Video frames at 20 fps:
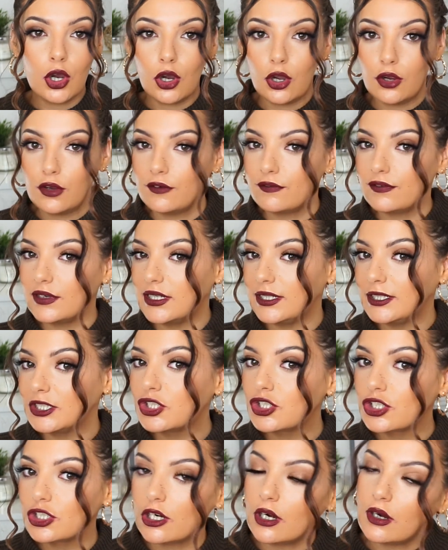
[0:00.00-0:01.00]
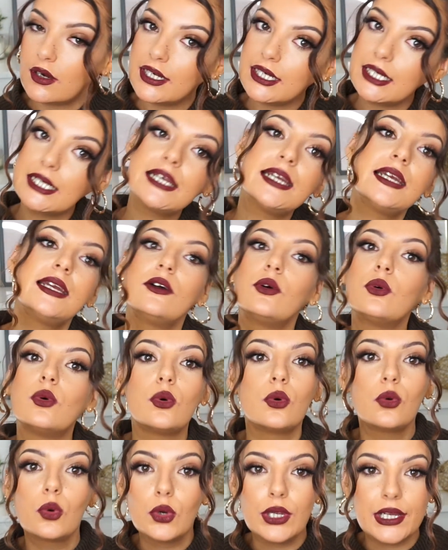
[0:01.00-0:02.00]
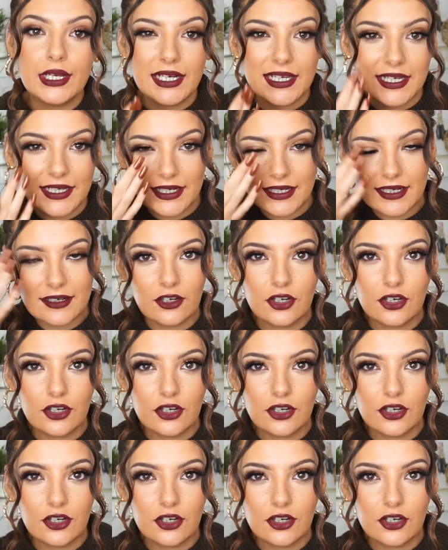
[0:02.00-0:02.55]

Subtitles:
overly shiny or oily.